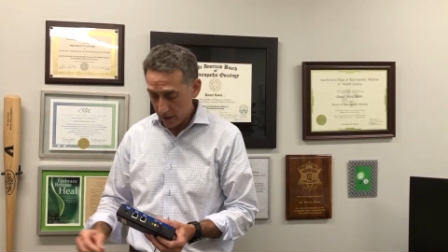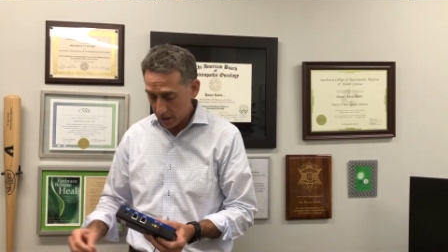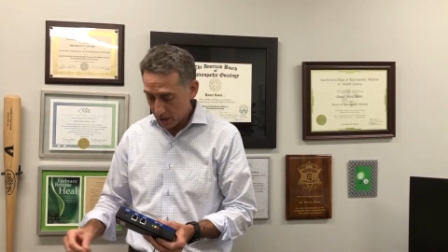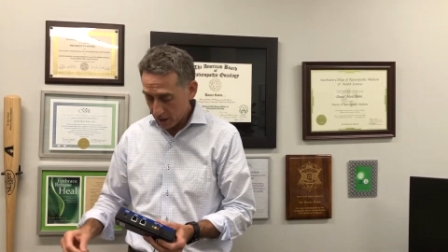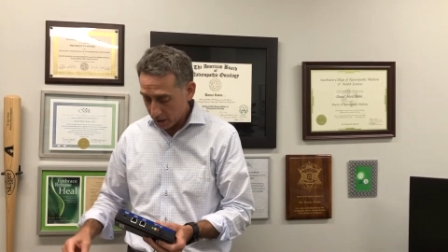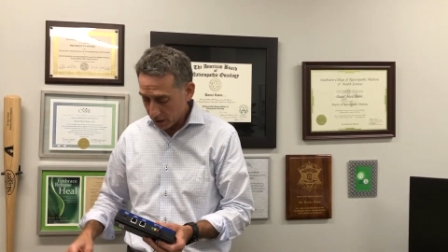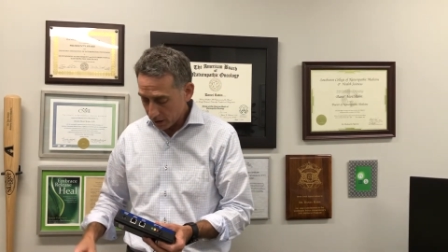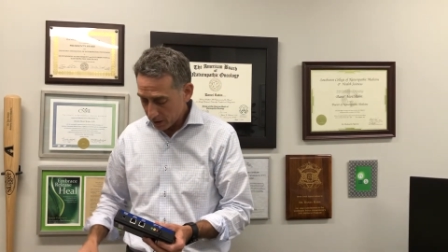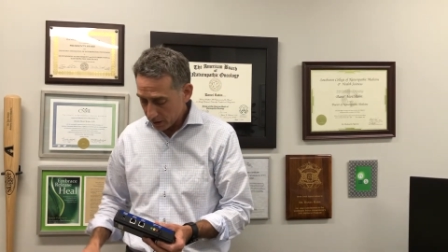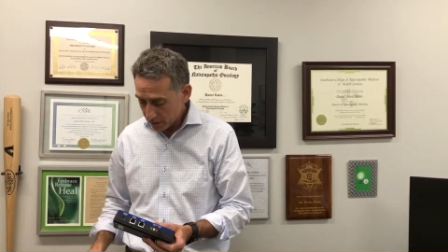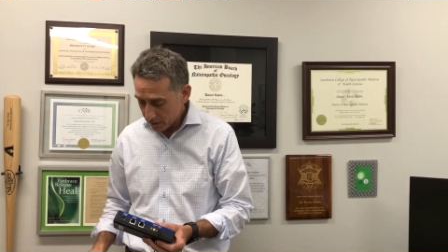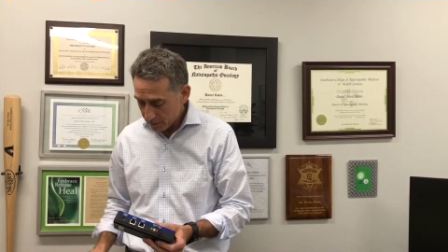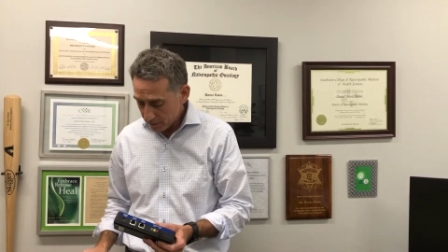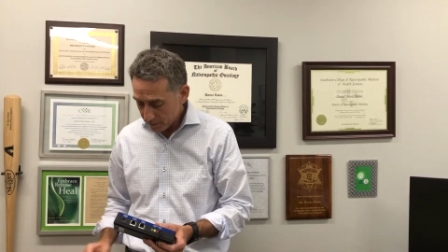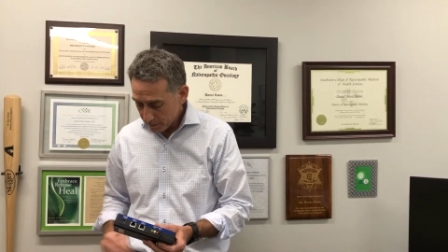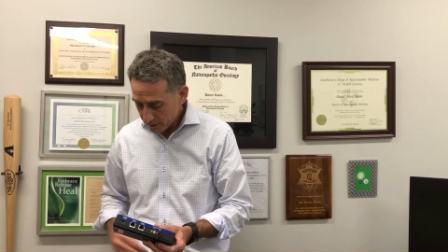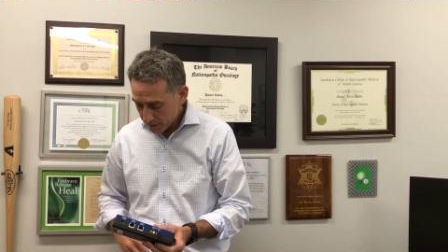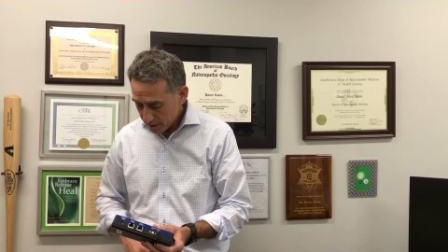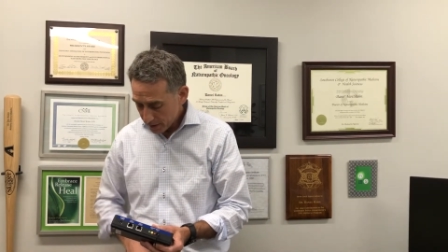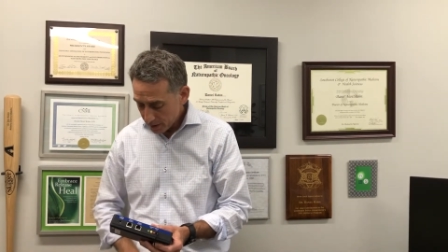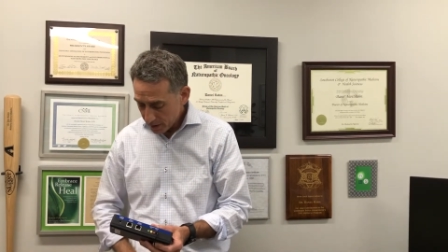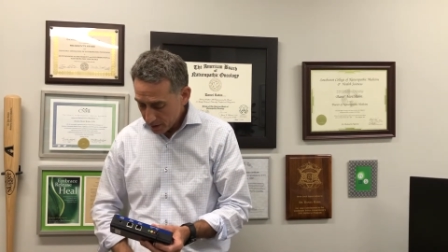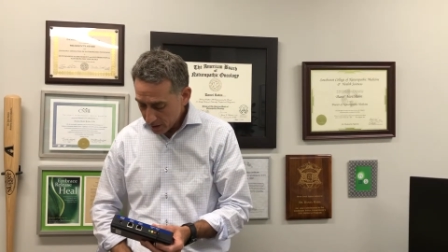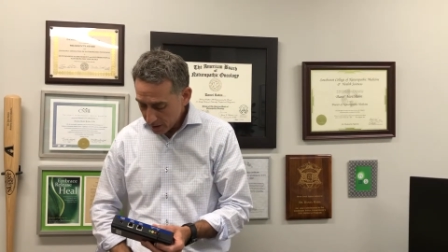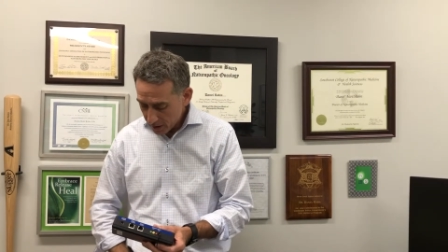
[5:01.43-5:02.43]
color.
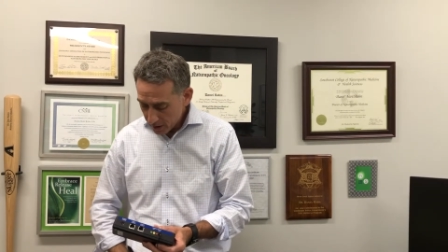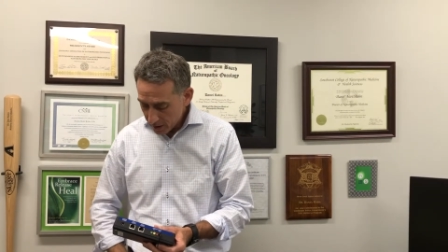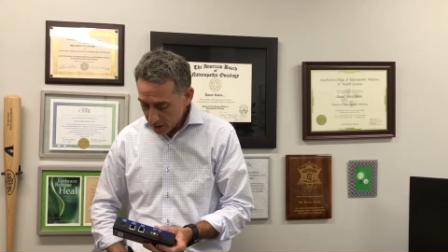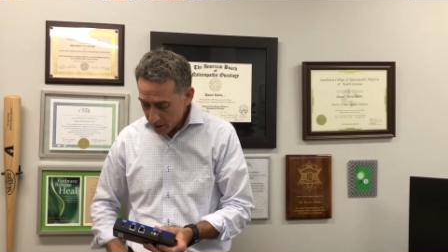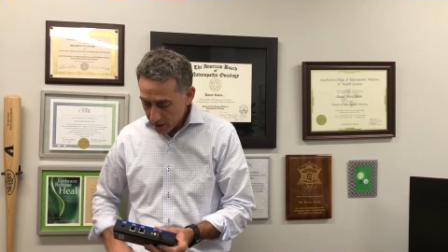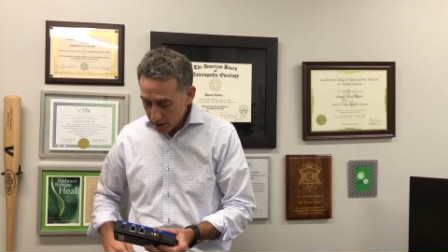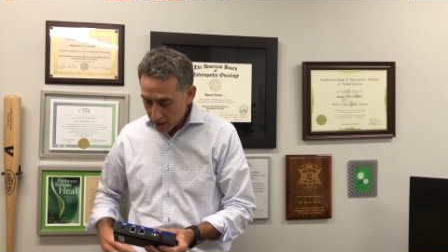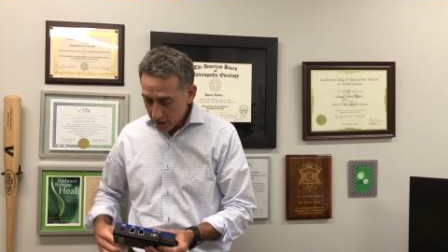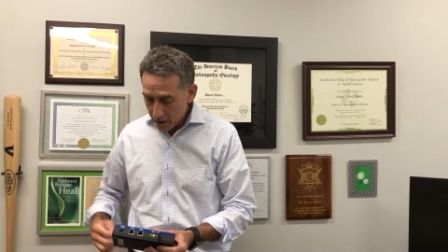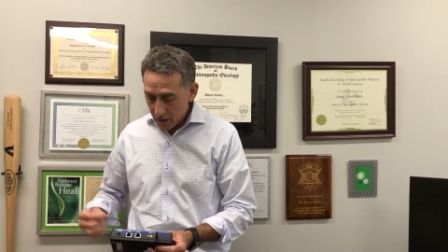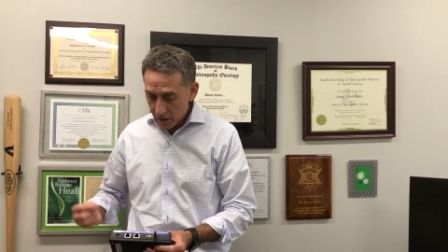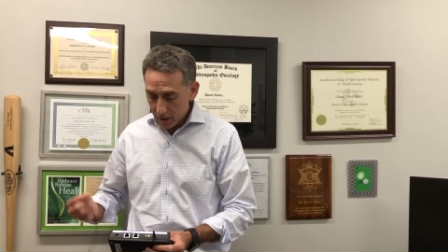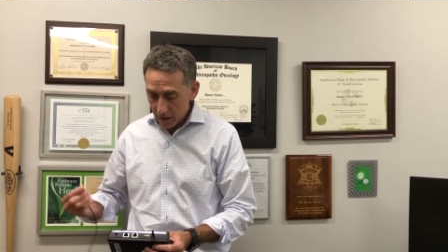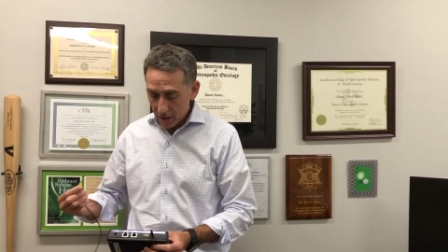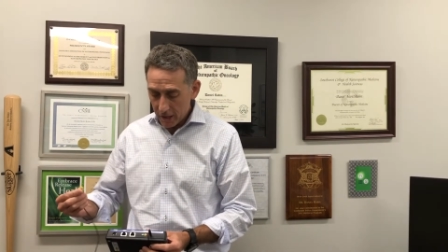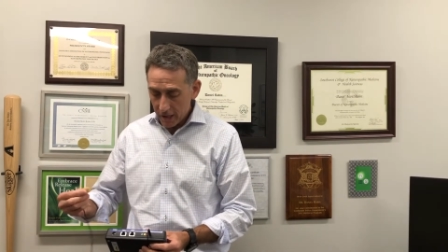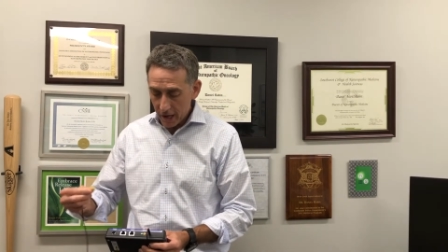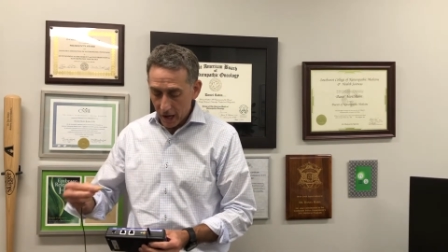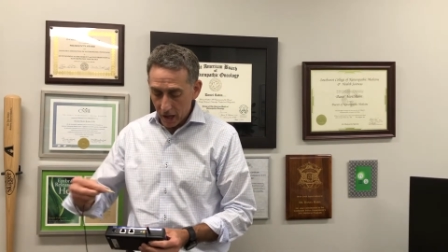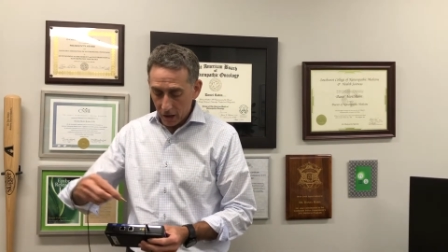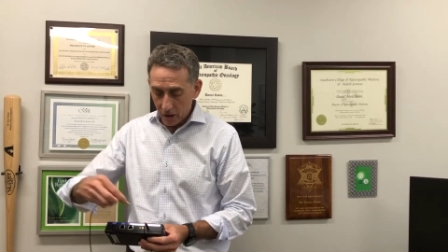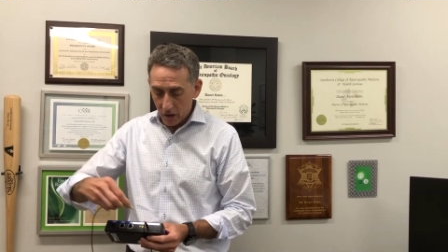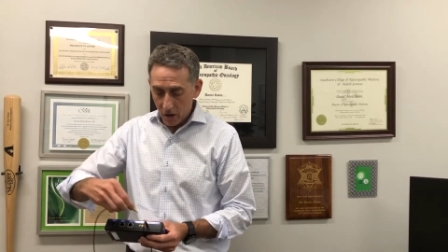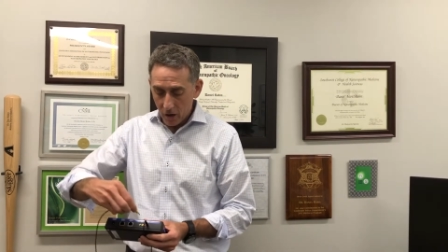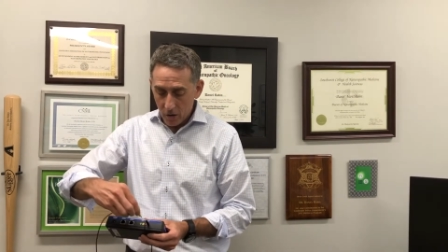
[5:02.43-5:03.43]
The
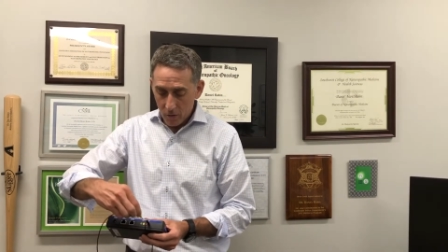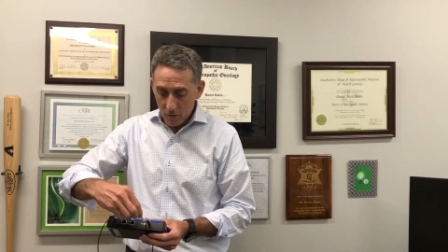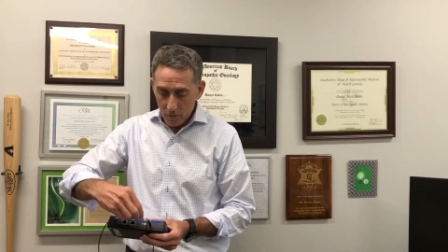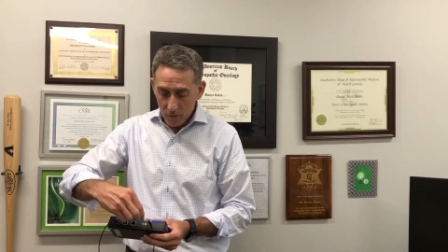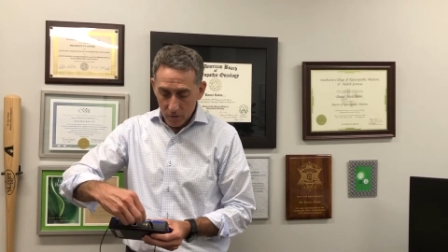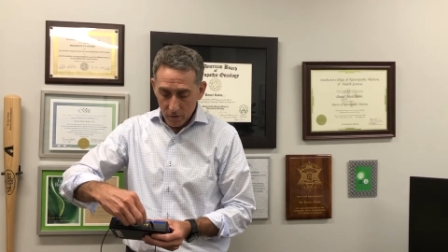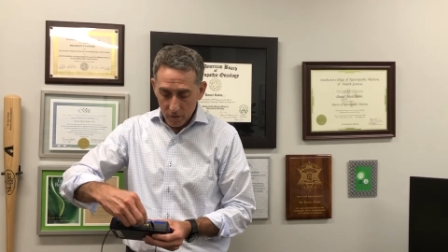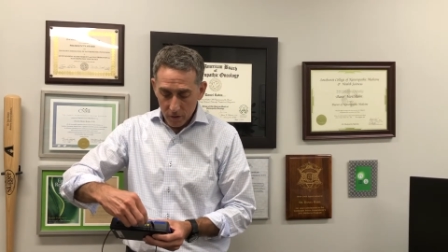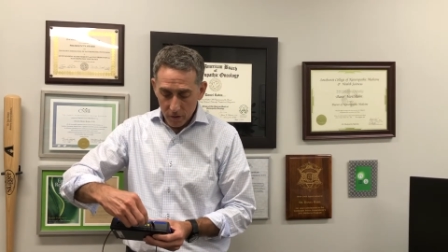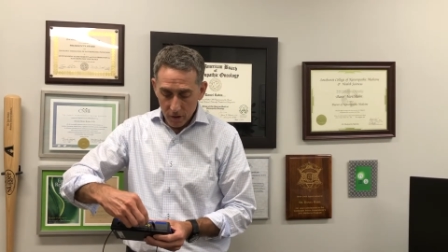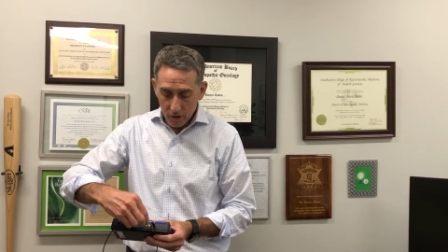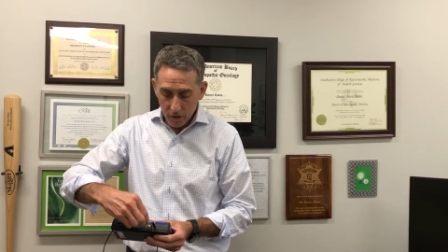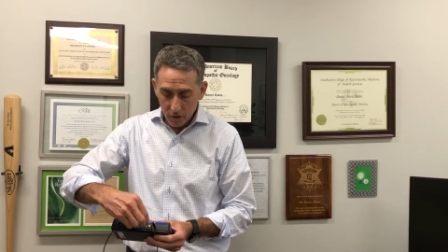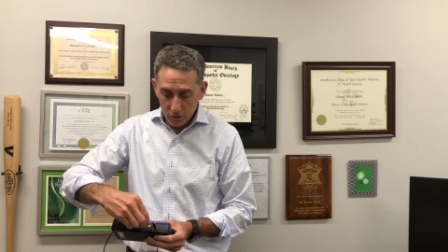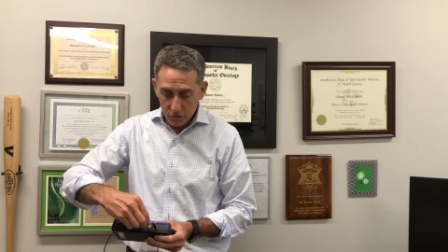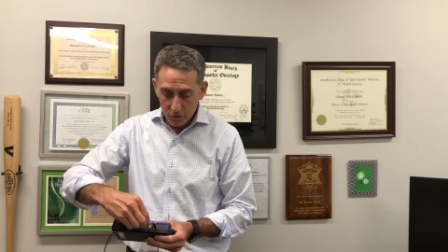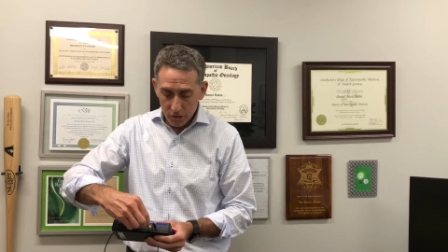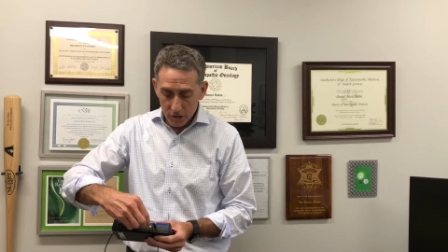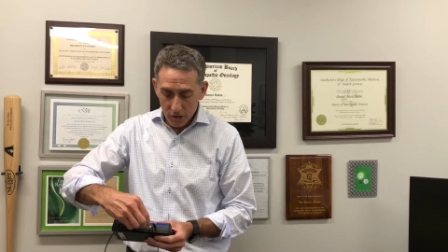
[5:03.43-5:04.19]
yellow goes